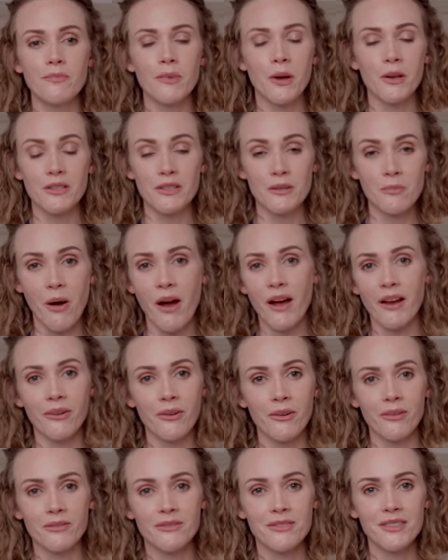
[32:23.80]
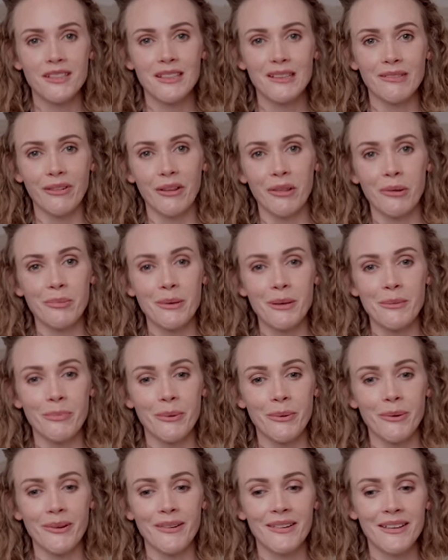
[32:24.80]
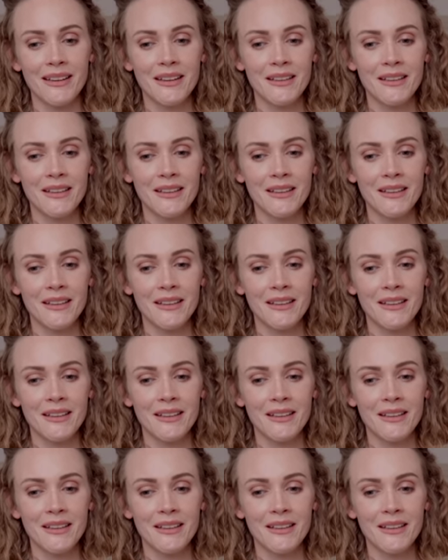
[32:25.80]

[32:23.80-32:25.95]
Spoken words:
a smile, to give other people